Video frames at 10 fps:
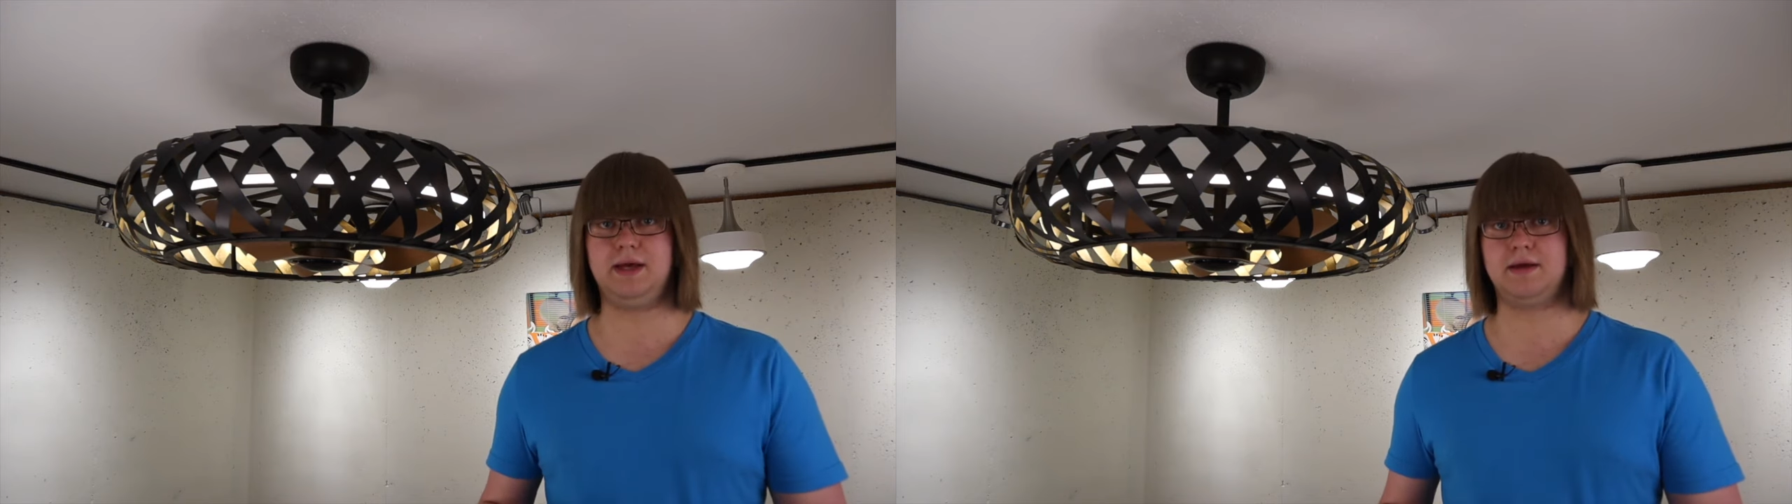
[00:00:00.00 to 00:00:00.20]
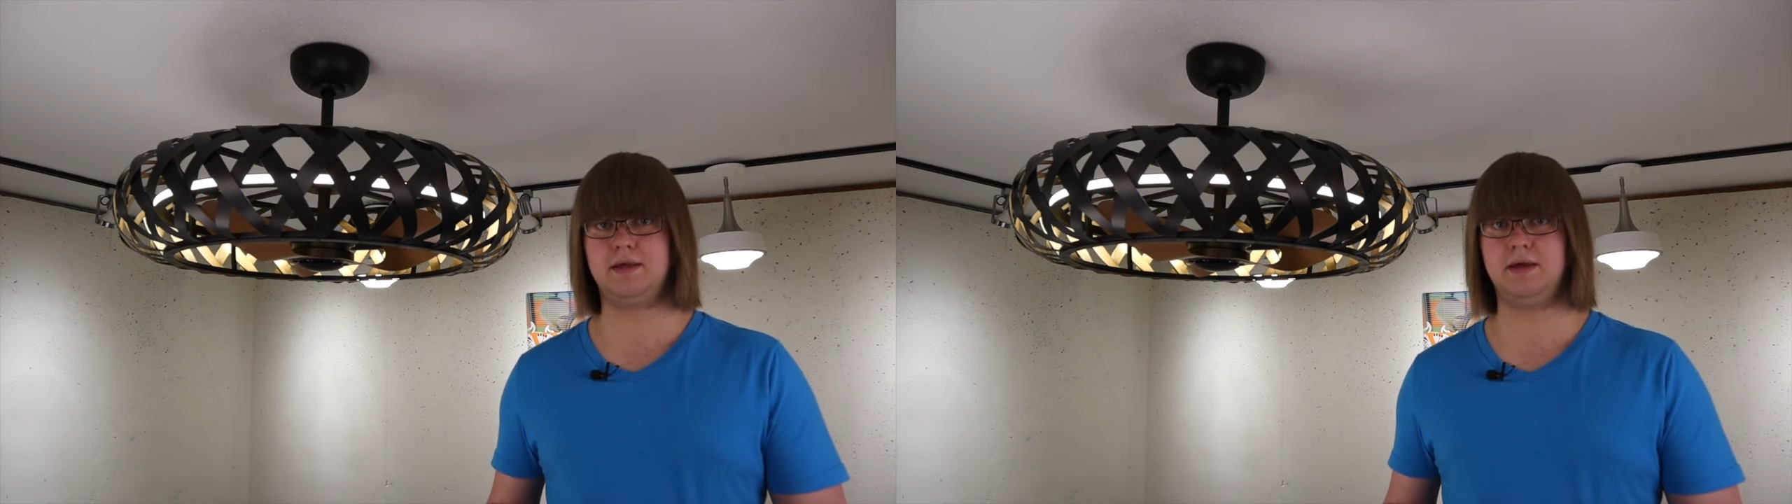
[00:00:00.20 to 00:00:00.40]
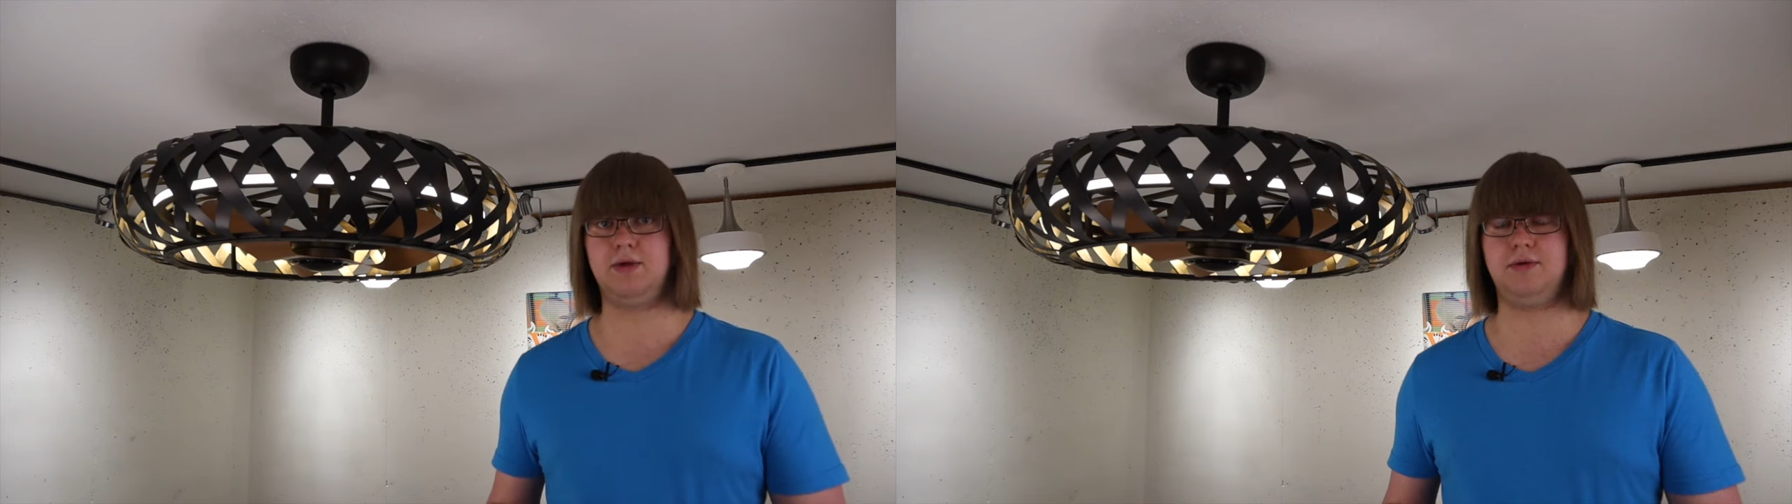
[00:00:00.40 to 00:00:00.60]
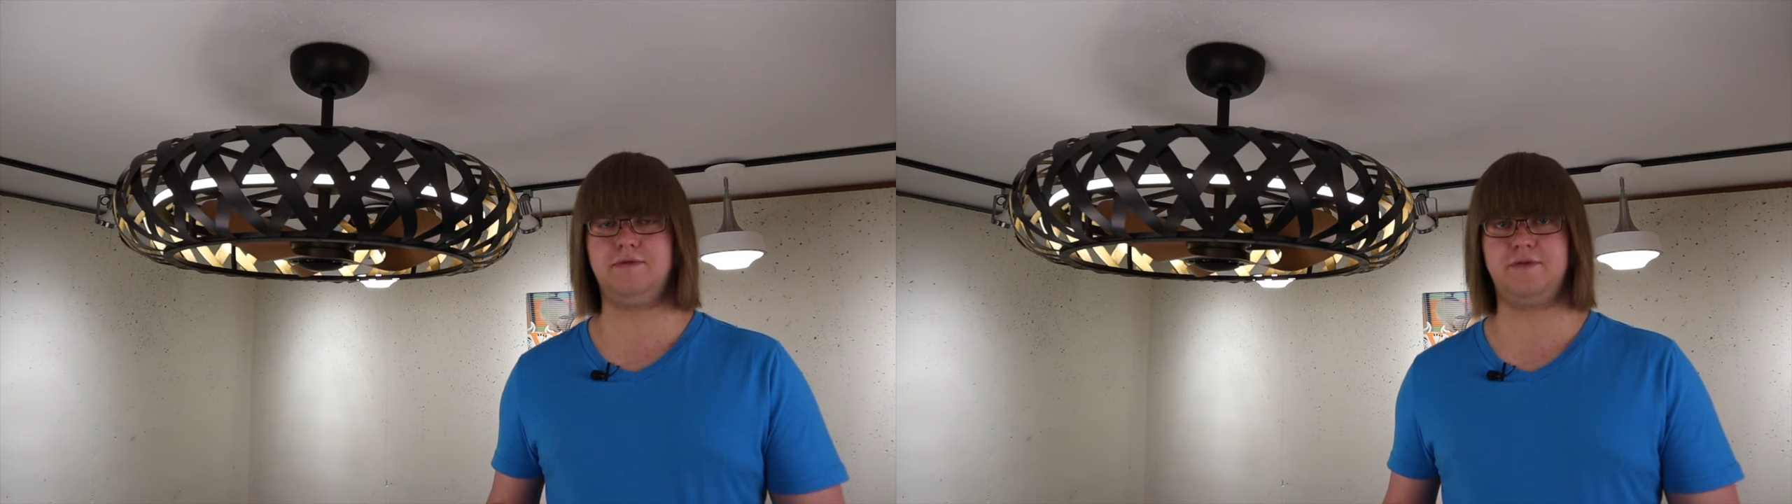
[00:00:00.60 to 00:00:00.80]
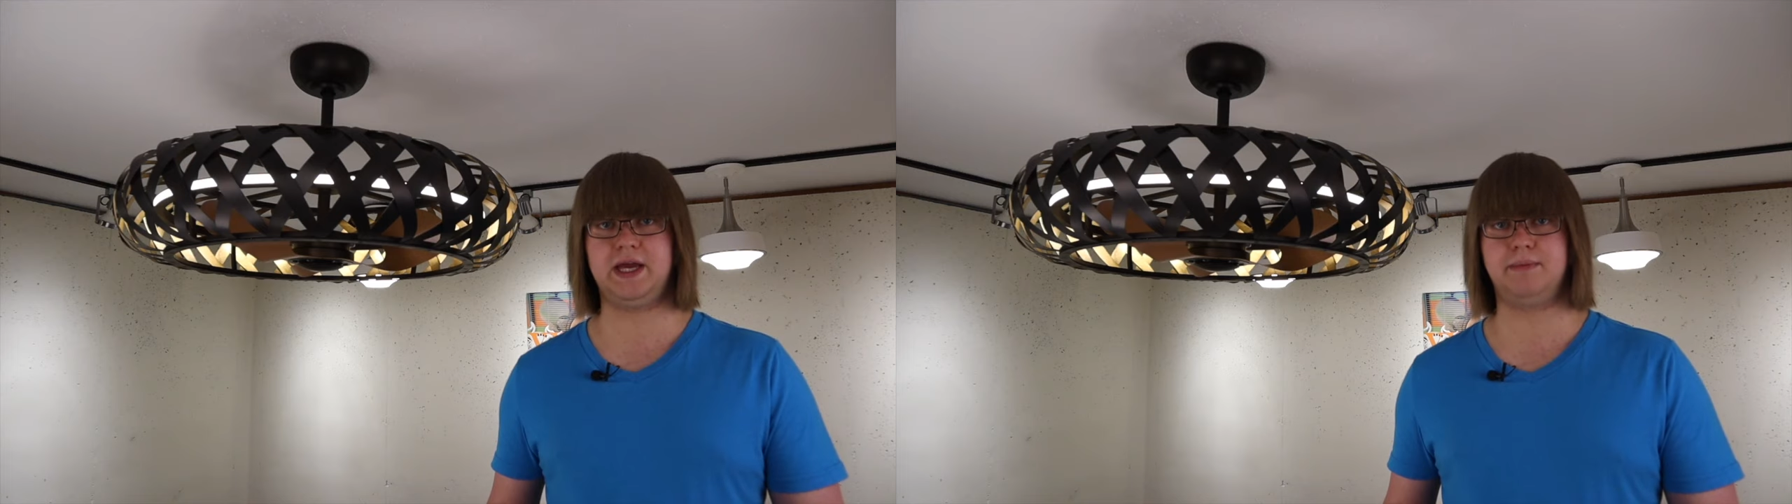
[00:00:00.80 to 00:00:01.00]

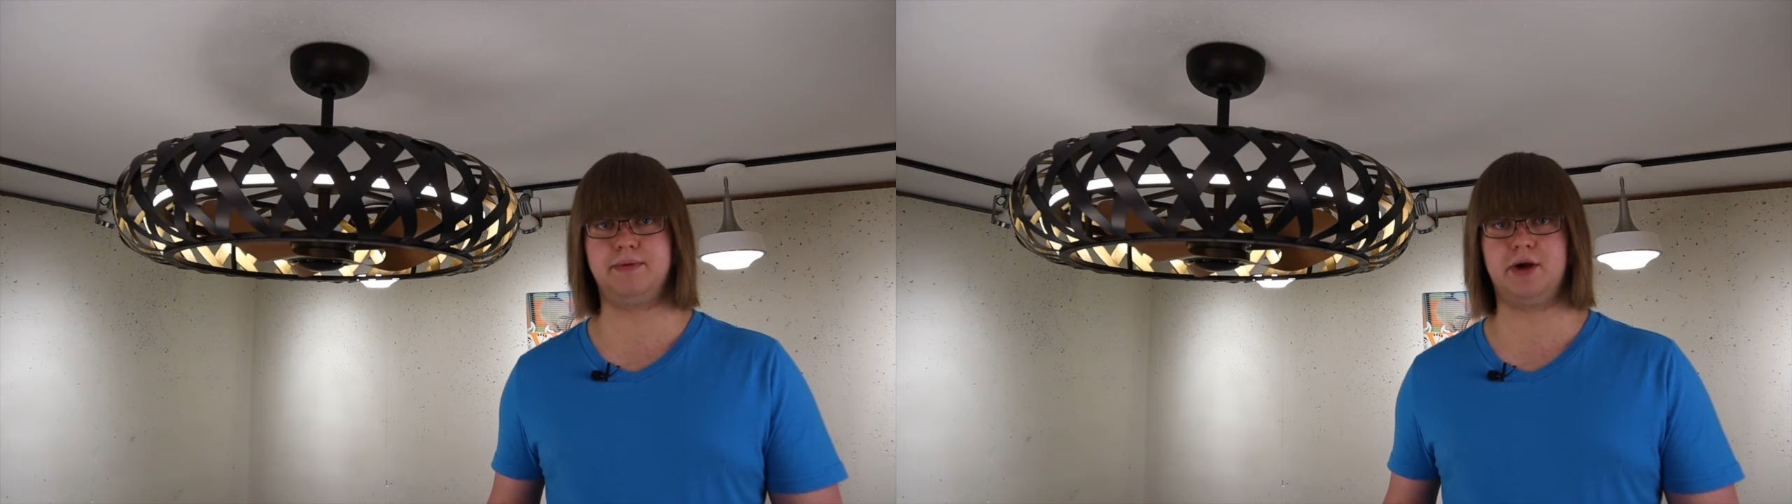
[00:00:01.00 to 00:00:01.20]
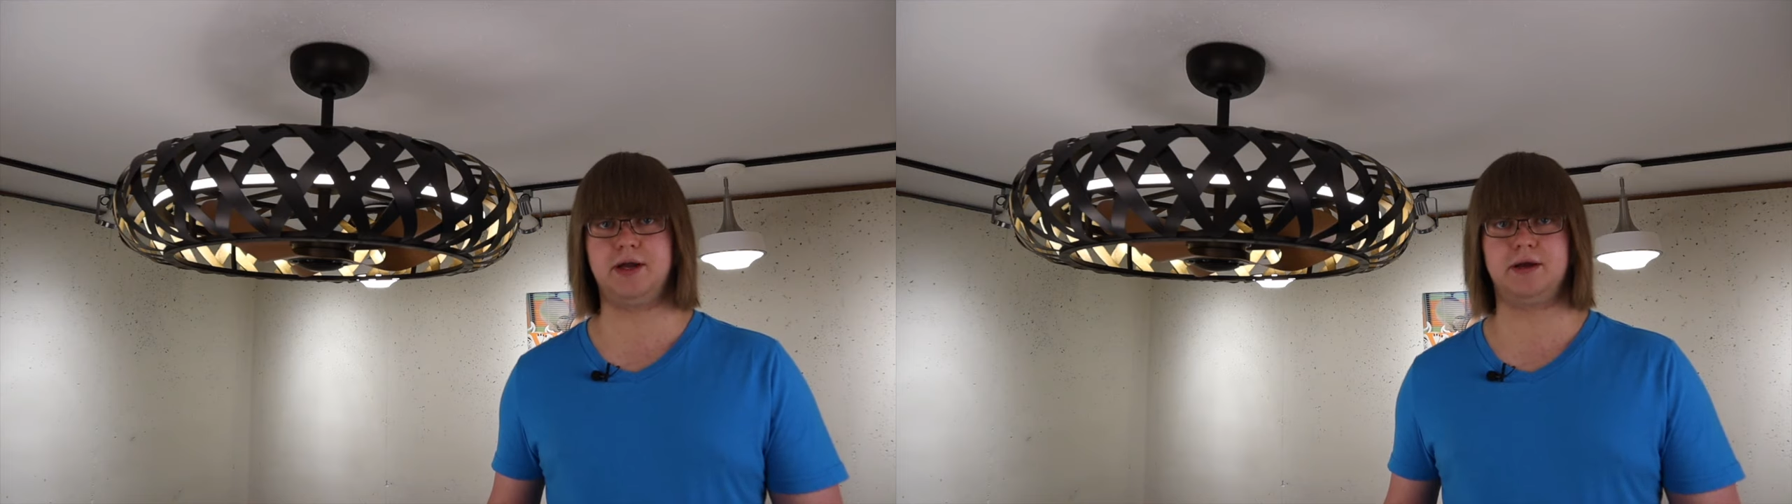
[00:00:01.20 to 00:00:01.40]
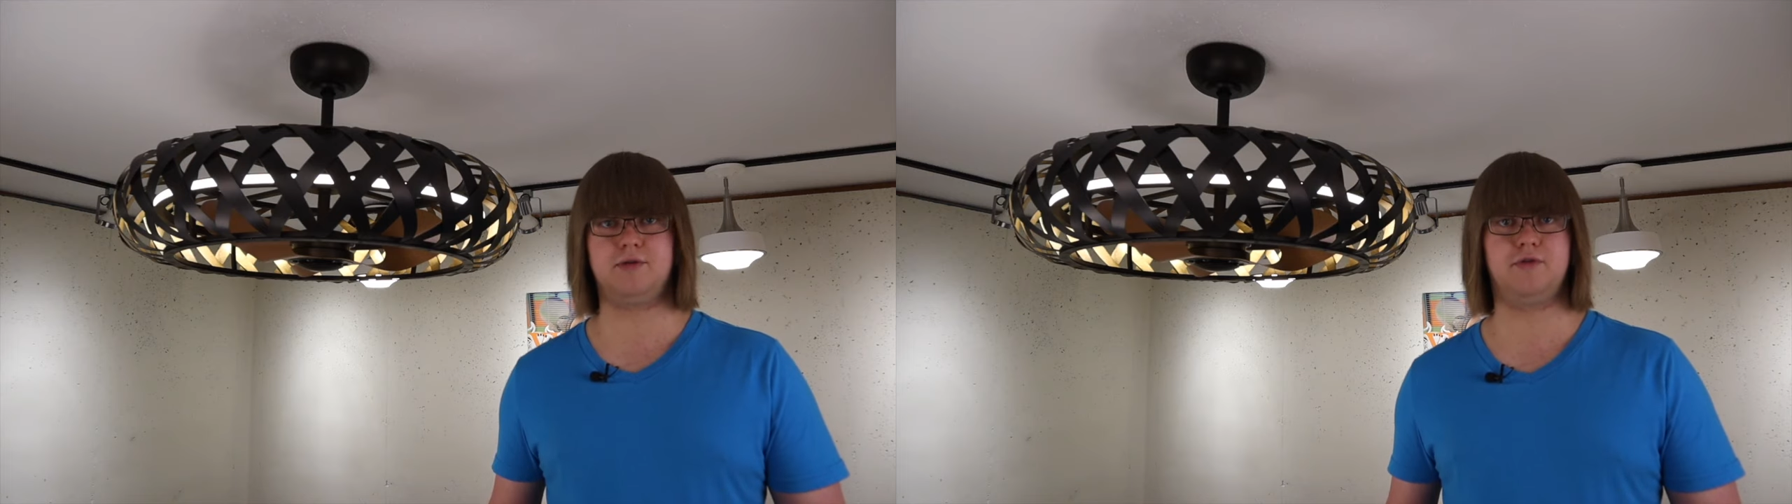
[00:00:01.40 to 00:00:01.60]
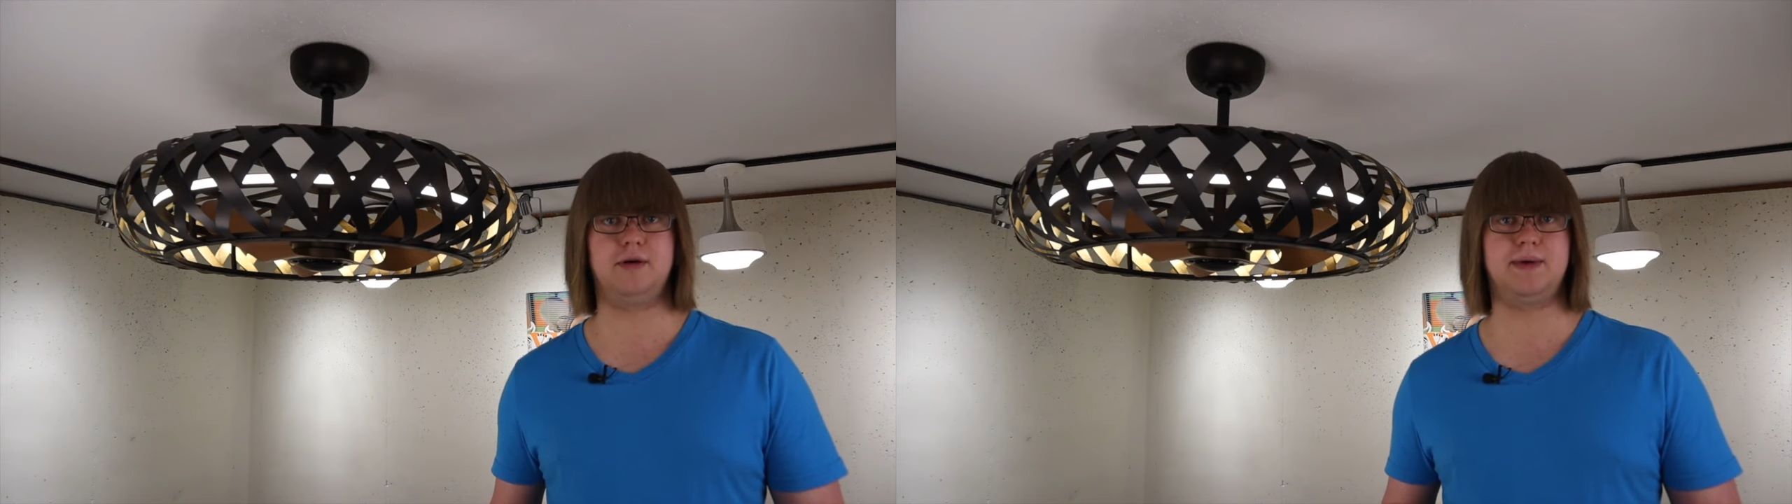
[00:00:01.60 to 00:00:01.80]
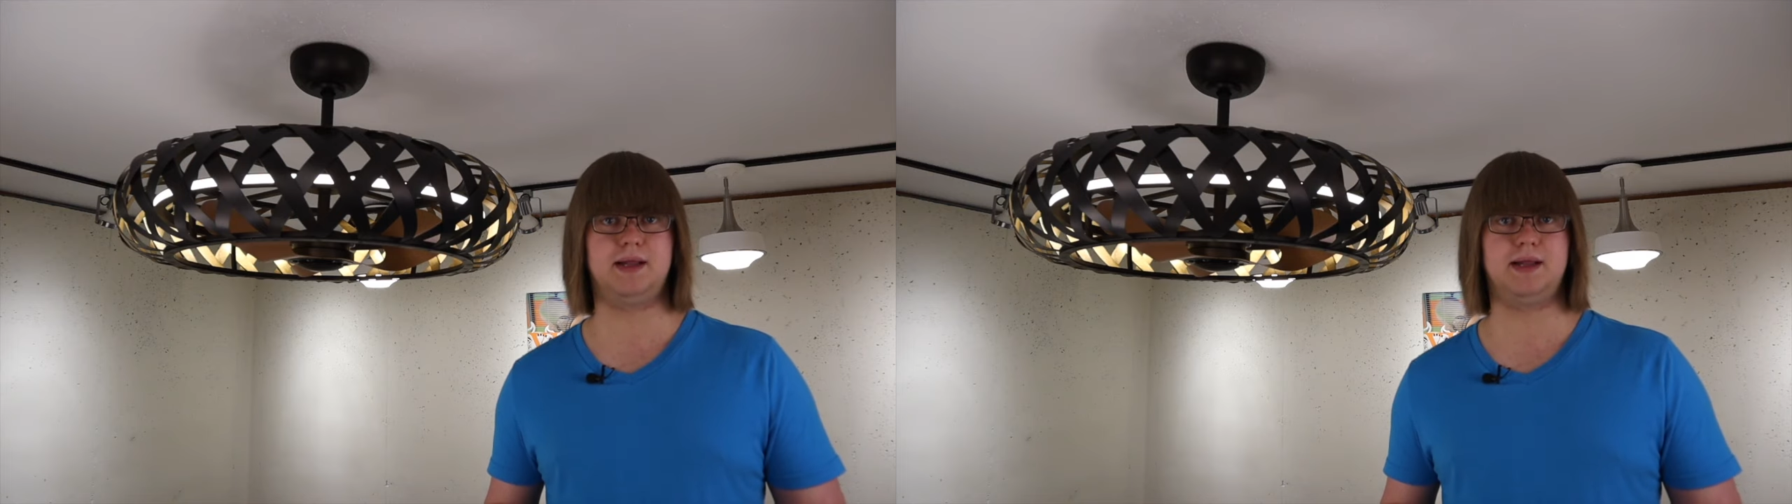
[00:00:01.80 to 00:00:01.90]
executed fan product from